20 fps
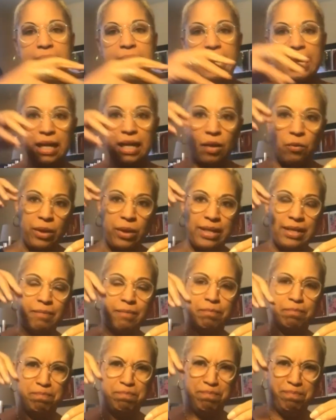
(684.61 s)
And I went
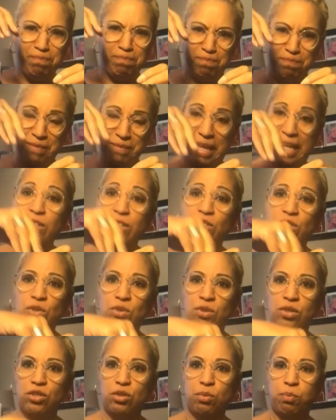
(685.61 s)
into
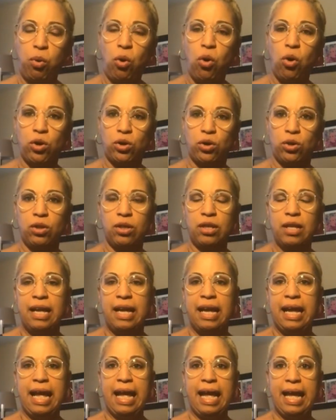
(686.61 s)
this portal,
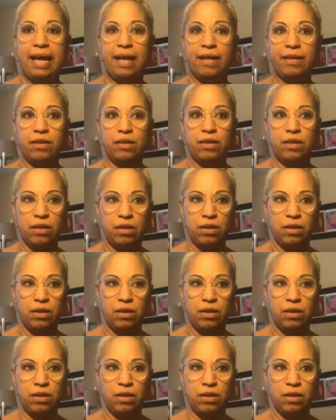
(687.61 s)
and